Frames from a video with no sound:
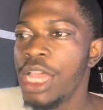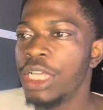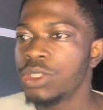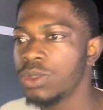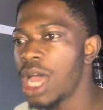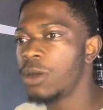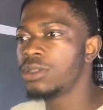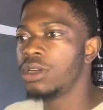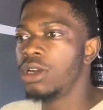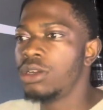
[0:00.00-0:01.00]
So
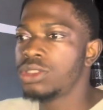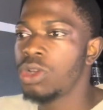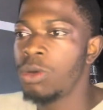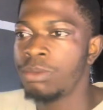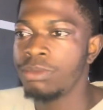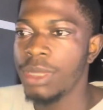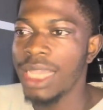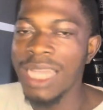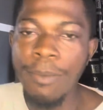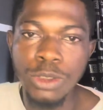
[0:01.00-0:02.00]
now some
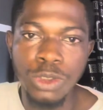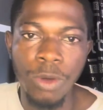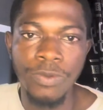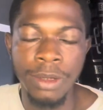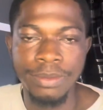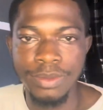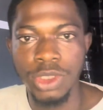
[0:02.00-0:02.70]
examples of some